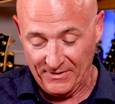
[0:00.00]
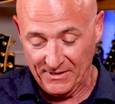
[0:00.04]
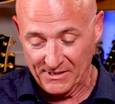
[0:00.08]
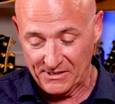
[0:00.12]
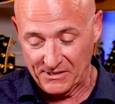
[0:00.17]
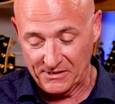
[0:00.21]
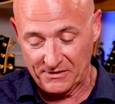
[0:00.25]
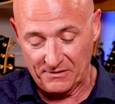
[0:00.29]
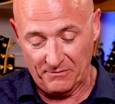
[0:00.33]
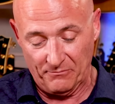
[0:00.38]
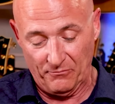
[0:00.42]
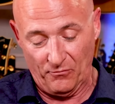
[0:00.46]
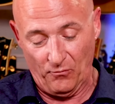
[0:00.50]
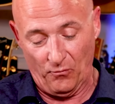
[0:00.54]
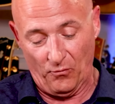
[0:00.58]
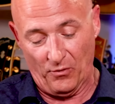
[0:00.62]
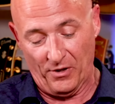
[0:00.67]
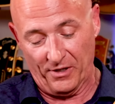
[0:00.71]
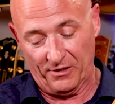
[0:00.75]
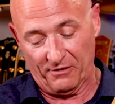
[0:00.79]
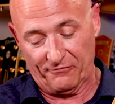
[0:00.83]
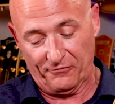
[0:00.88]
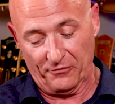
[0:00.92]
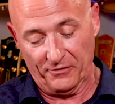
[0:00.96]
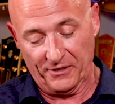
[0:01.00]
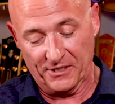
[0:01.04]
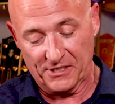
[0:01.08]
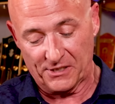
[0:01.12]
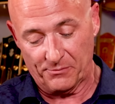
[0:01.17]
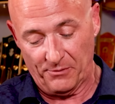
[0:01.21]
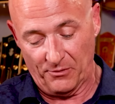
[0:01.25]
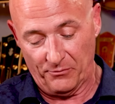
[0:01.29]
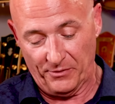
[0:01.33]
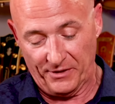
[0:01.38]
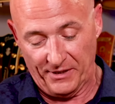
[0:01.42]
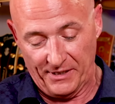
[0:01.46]
This is a wonderful
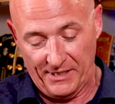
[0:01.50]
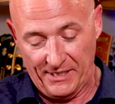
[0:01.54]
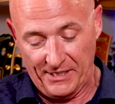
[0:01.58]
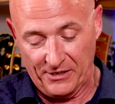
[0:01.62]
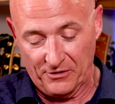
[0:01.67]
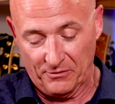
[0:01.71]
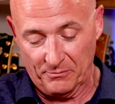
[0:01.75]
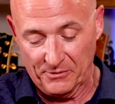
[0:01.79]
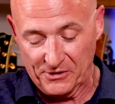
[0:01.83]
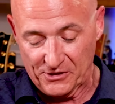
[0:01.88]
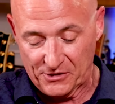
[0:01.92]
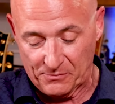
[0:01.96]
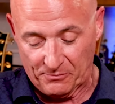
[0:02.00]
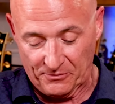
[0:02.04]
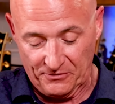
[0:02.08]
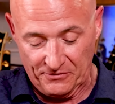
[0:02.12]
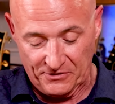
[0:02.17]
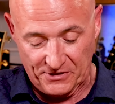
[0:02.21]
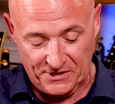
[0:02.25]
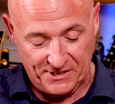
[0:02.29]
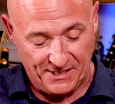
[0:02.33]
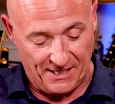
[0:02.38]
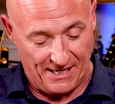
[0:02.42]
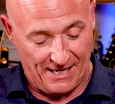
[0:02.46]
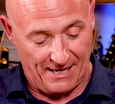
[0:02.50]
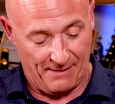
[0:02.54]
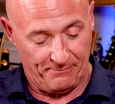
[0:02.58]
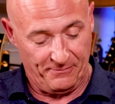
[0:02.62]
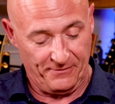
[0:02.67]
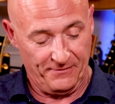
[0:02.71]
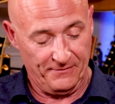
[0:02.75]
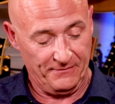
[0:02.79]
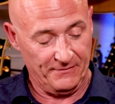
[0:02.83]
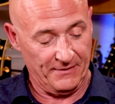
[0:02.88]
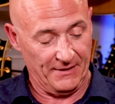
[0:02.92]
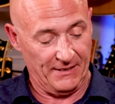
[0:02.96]
instrument with an Engelmann spruce top,
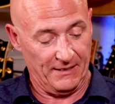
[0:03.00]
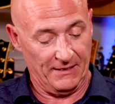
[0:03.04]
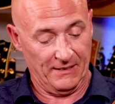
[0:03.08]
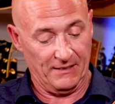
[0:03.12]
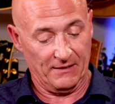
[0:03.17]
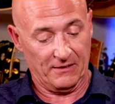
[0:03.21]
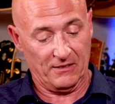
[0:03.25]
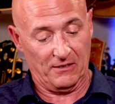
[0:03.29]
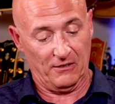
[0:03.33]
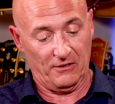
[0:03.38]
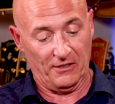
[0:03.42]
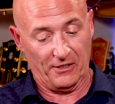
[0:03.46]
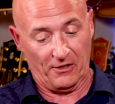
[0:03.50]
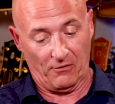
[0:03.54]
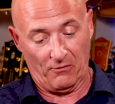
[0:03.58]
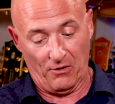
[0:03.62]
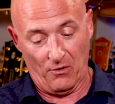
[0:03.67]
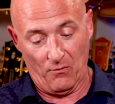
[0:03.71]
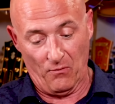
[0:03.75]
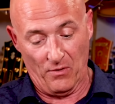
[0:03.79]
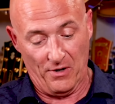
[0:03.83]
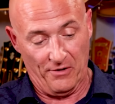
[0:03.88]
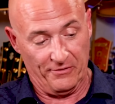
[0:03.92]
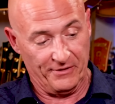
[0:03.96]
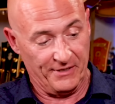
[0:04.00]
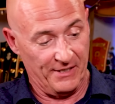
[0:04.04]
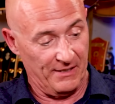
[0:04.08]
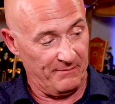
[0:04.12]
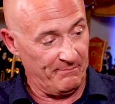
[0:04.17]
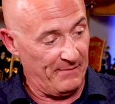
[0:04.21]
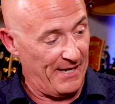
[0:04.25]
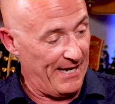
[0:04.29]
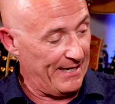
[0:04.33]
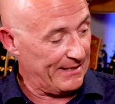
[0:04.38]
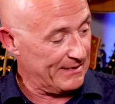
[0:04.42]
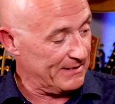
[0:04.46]
Claro
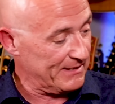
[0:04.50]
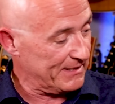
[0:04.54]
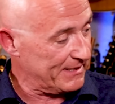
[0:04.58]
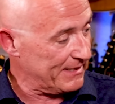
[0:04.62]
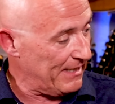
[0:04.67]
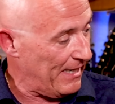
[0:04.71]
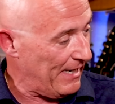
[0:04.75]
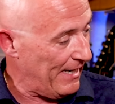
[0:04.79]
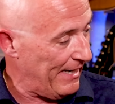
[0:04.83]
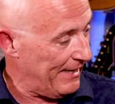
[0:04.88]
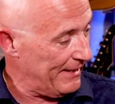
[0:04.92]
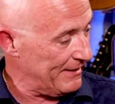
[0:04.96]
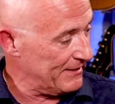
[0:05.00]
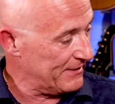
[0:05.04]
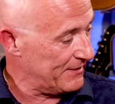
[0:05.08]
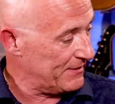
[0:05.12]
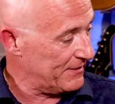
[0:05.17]
walnut back and sides.